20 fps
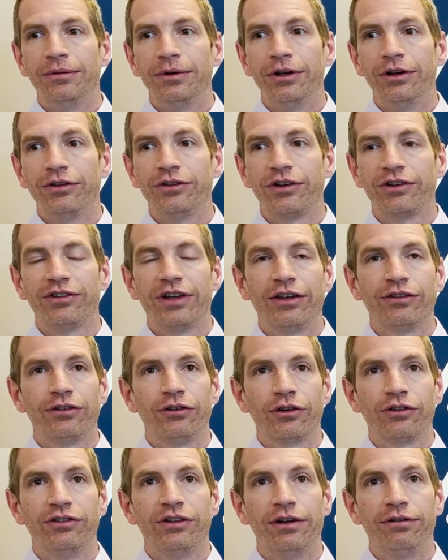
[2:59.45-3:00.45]
success
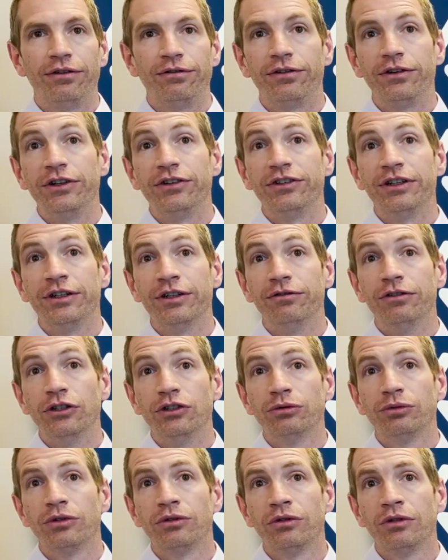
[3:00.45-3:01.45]
looks different for each
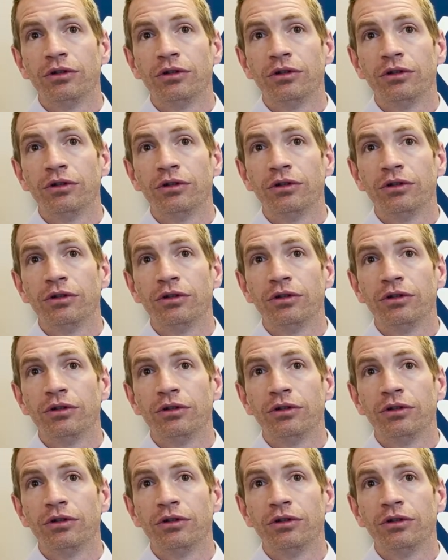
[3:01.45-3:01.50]
individual,